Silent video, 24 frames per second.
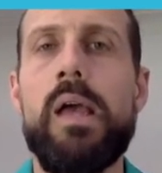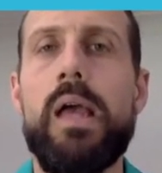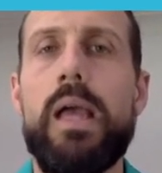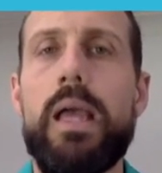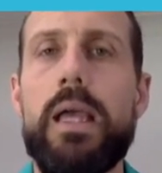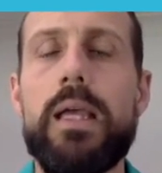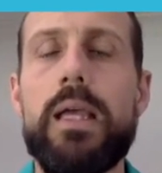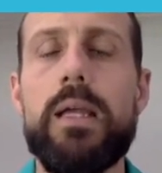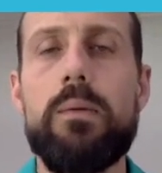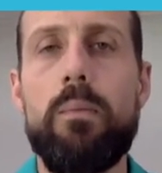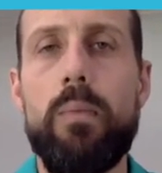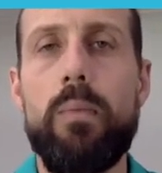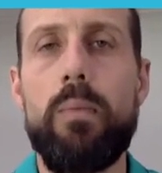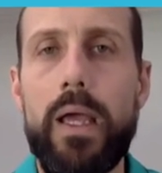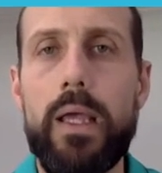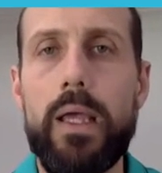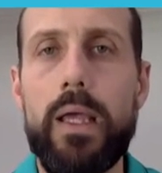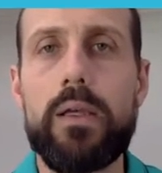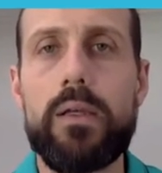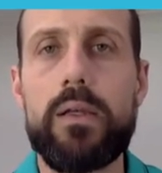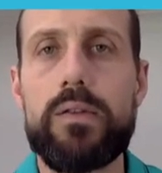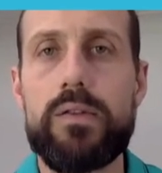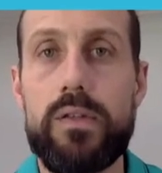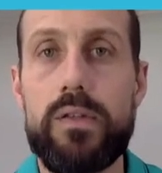it may
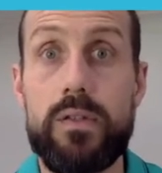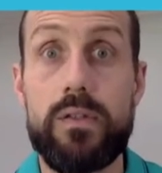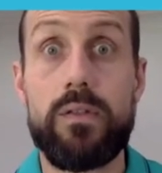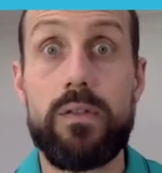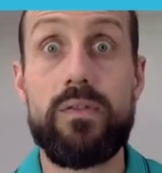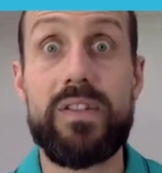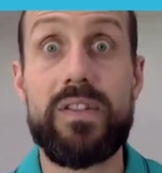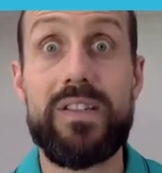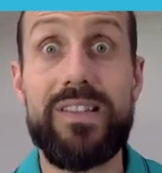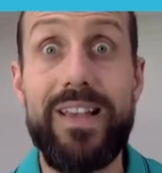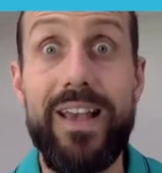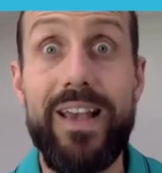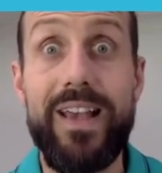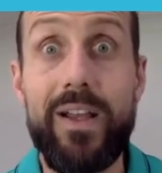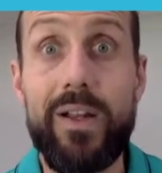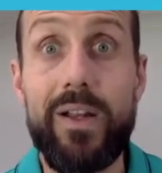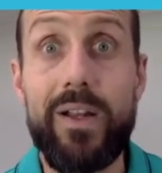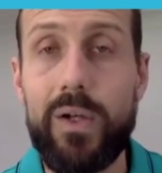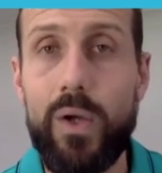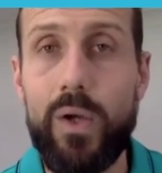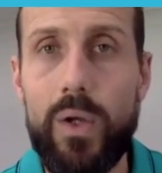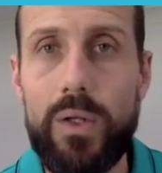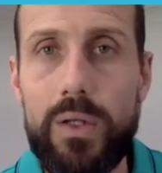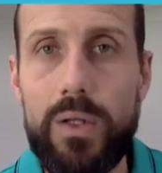consist of a sale,
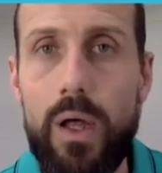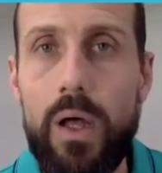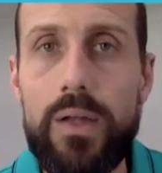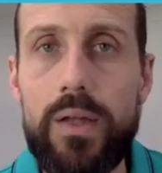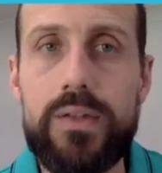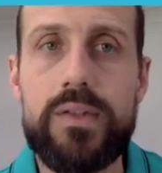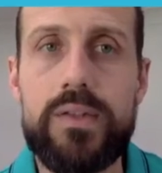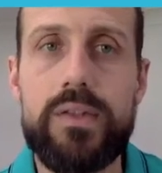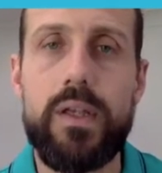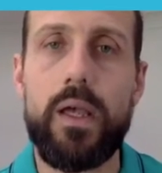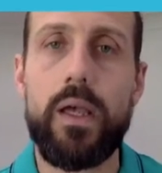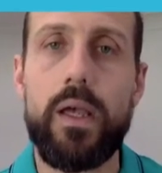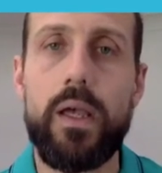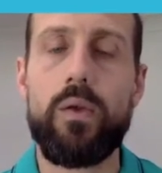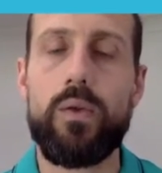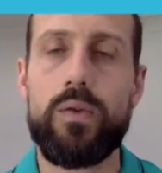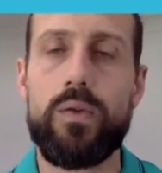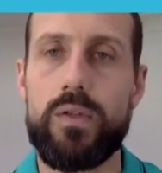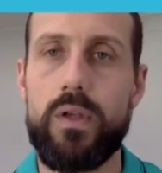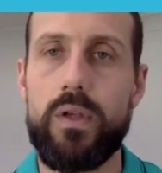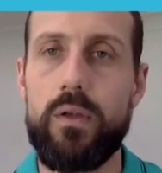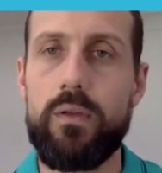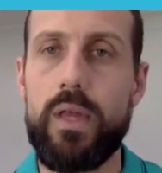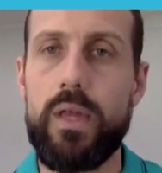an online sale.
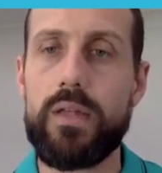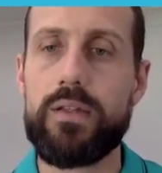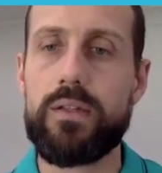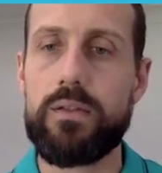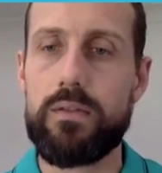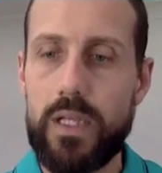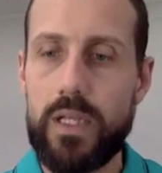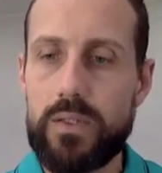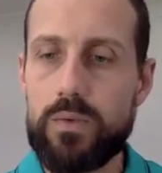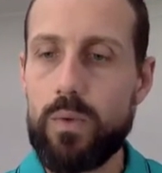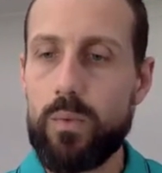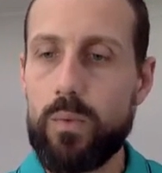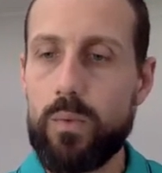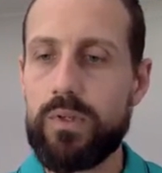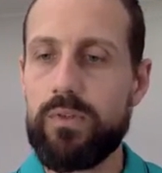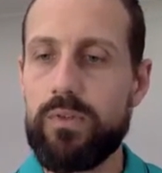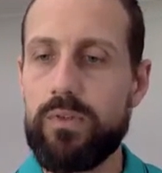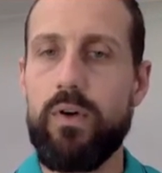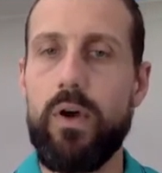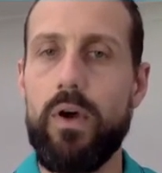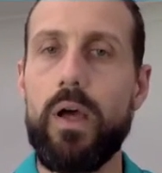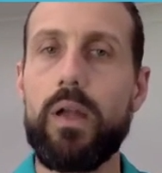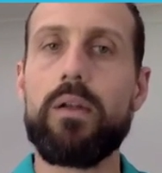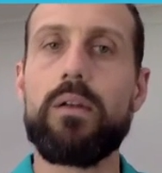So that's what we
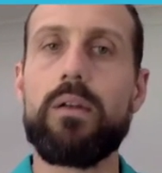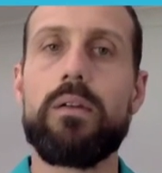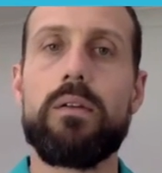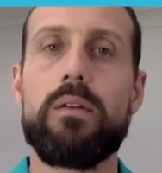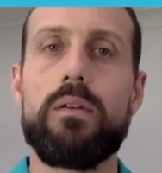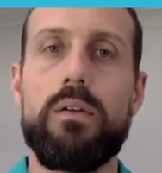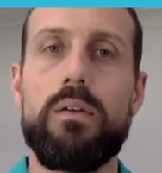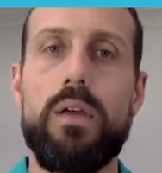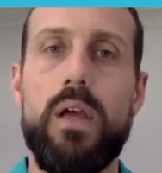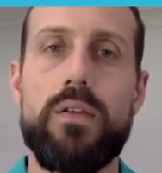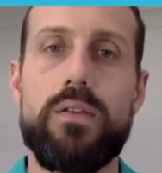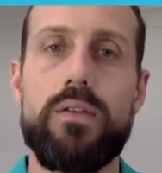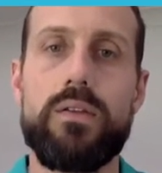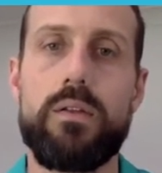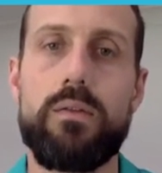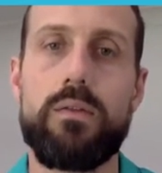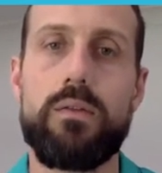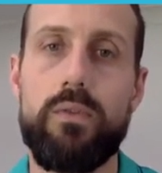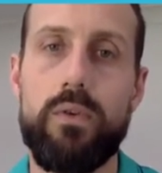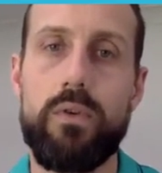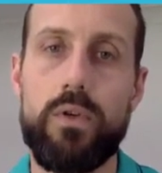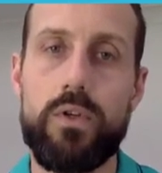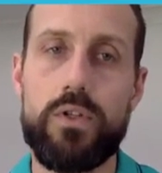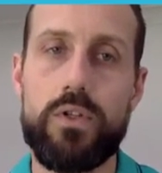define as a
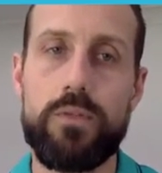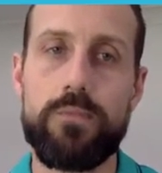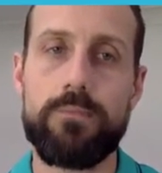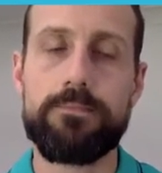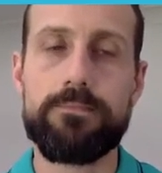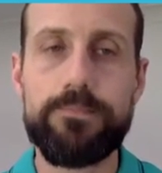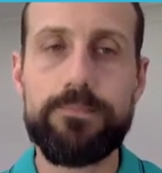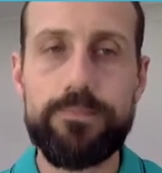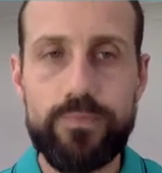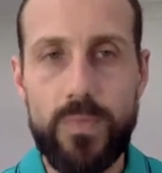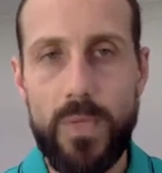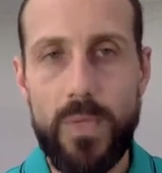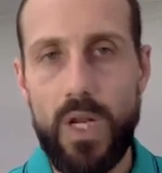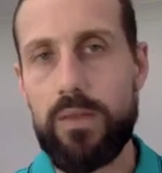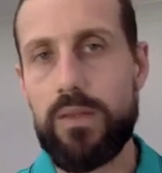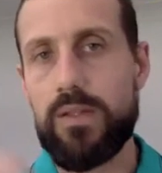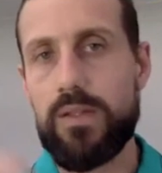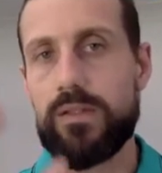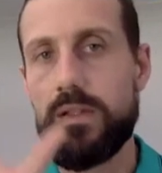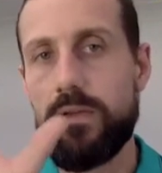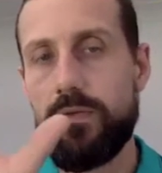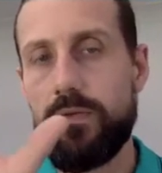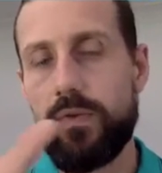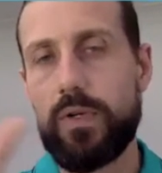conversion. And
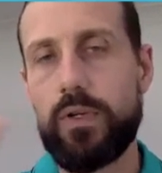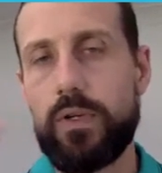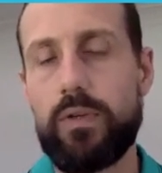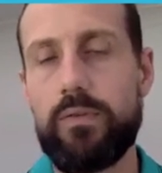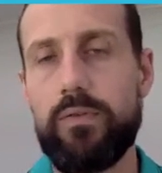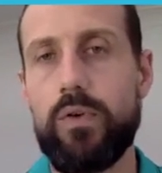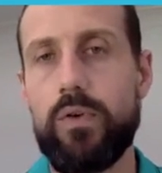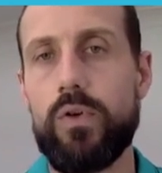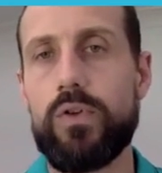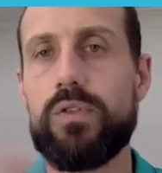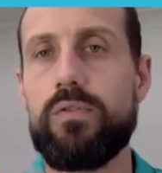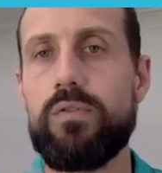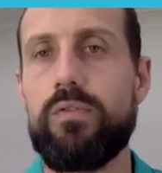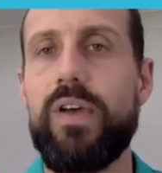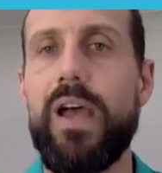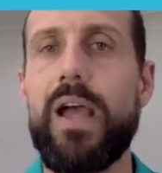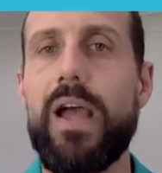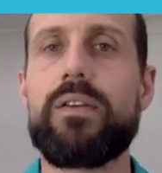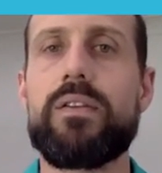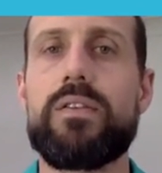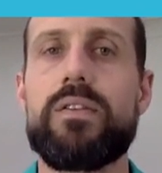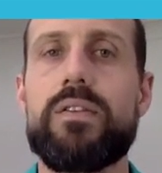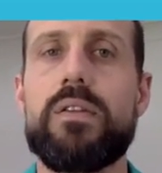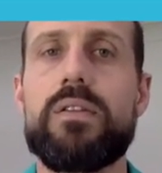there's different conversion
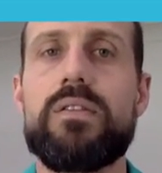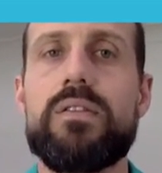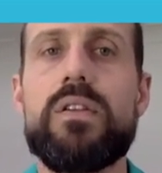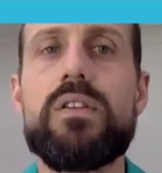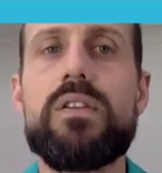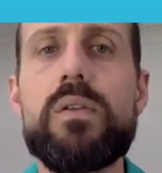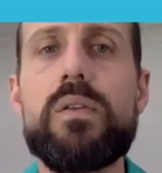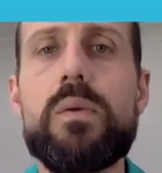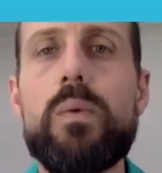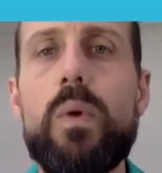factors. So essentially